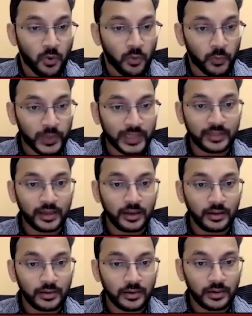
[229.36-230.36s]
with
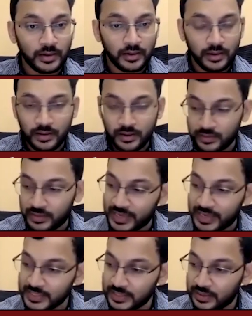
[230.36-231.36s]
the, there
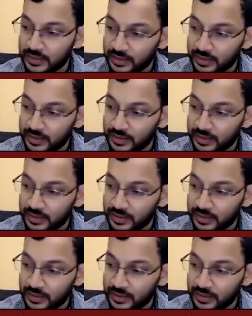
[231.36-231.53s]
is an